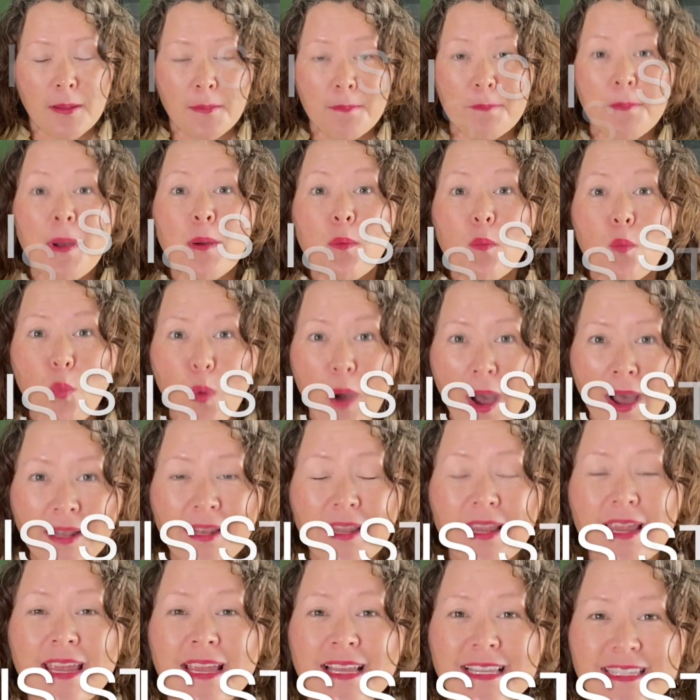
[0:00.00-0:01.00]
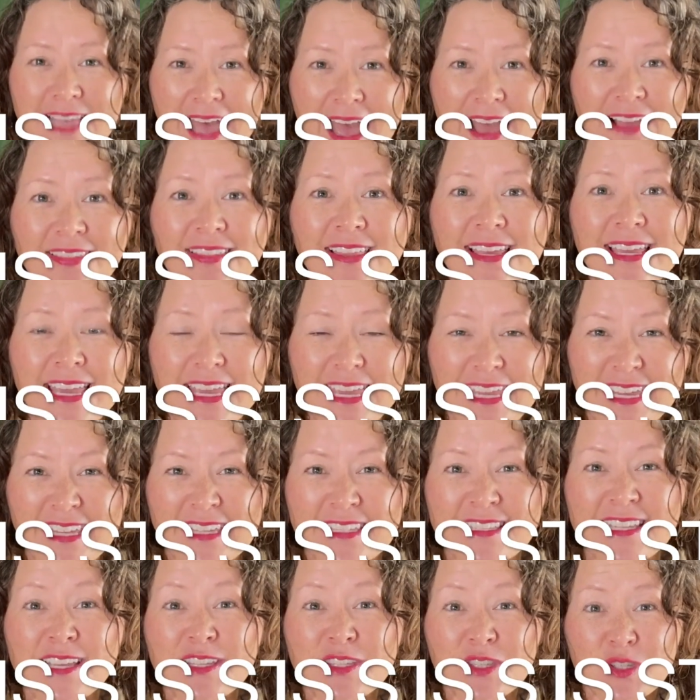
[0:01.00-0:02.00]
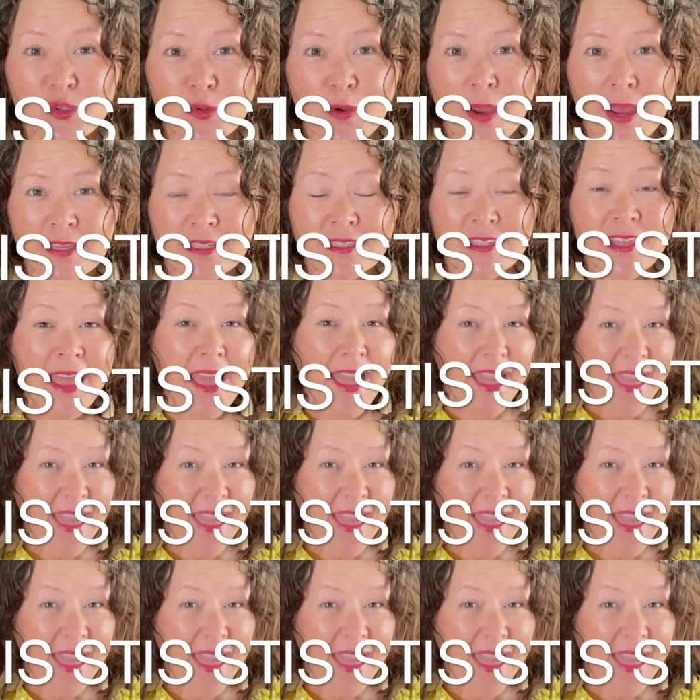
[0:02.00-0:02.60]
But what exactly is stress?